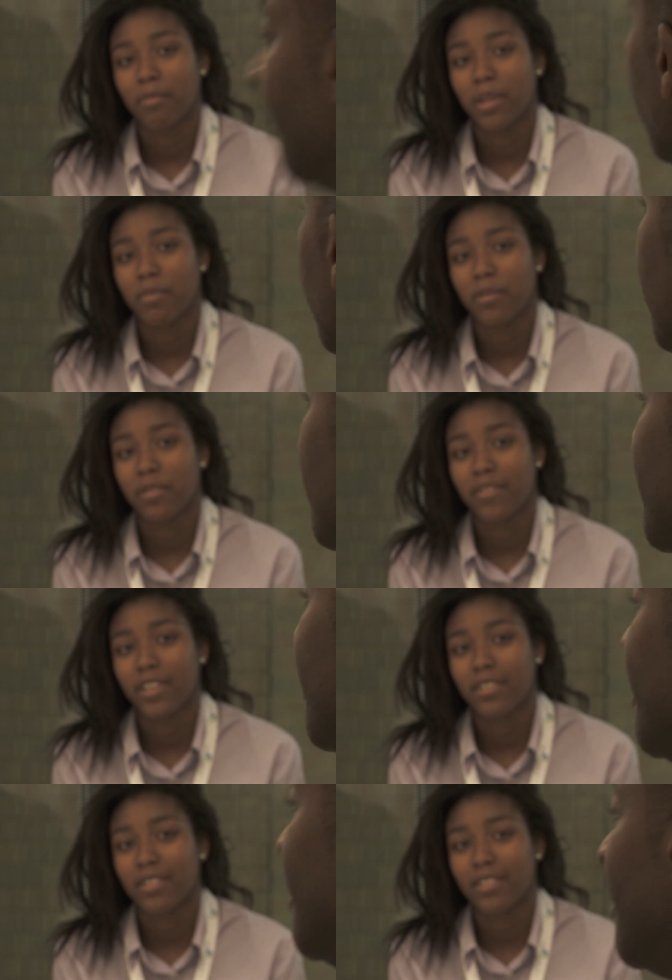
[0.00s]
it provides the
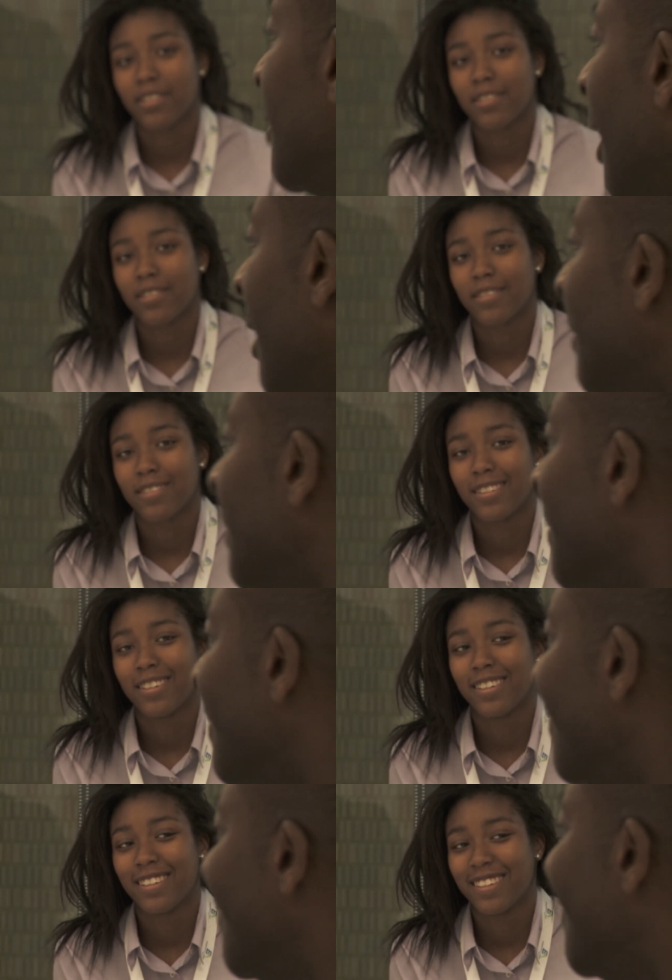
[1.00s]
children for
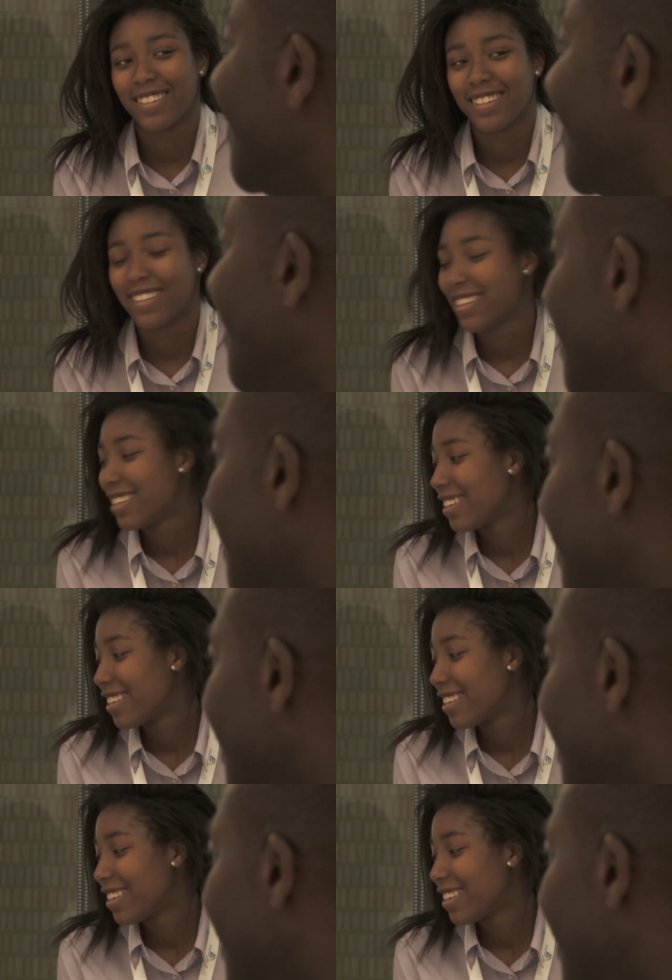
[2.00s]
a better start